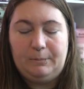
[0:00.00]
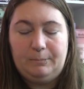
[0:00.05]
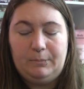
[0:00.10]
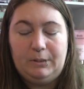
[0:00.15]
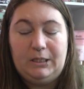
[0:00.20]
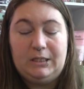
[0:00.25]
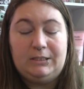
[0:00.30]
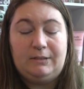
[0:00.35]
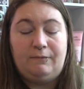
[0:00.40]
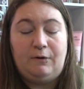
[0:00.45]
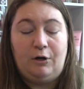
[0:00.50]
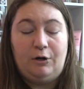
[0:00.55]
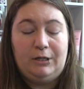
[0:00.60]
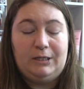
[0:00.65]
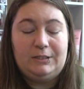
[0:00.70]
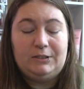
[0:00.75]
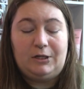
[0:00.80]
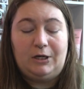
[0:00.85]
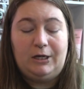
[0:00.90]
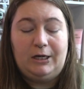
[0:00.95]
Because I've already
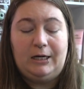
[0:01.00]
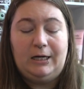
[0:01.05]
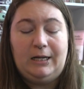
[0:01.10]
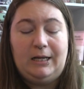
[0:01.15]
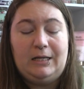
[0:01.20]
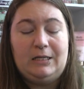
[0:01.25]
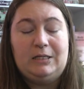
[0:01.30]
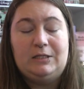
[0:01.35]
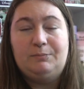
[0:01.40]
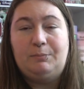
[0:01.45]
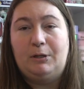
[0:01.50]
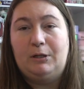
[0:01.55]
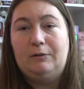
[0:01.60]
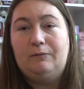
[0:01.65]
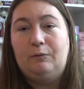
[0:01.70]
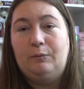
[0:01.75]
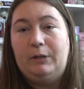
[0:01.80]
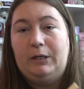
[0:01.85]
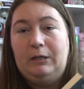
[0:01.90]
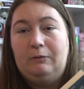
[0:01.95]
started it and it's part of
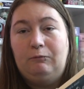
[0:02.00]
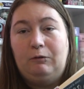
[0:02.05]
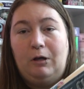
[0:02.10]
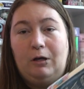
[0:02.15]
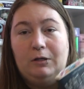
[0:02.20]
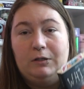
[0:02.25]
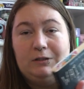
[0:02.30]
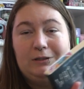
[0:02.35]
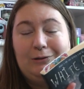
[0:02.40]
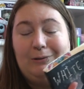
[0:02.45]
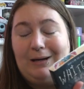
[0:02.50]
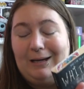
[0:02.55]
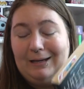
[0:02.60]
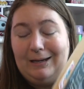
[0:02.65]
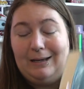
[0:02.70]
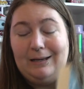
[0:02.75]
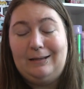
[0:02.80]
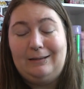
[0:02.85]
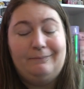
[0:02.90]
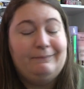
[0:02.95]
a reading vlog, so
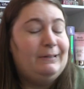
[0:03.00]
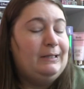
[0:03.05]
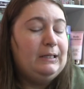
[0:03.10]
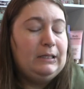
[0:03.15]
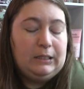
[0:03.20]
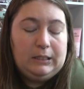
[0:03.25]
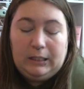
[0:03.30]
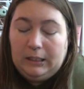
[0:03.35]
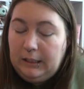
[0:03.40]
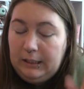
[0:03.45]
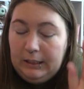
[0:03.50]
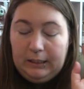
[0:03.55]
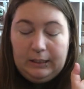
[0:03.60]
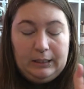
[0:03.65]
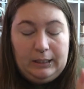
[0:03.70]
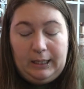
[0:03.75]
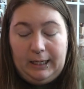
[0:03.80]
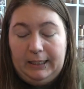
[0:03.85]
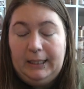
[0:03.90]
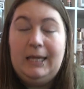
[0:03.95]

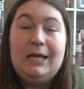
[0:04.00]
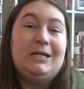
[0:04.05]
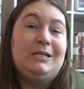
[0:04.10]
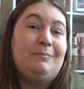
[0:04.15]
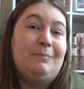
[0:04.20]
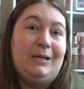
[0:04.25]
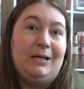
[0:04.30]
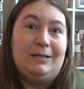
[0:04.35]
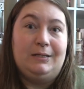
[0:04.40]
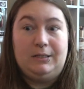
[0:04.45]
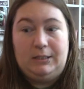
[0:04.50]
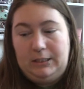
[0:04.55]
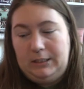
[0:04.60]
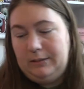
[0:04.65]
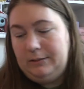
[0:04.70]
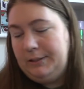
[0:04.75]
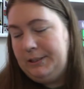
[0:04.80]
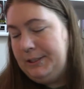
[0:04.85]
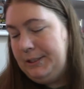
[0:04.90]
I can't abandon it.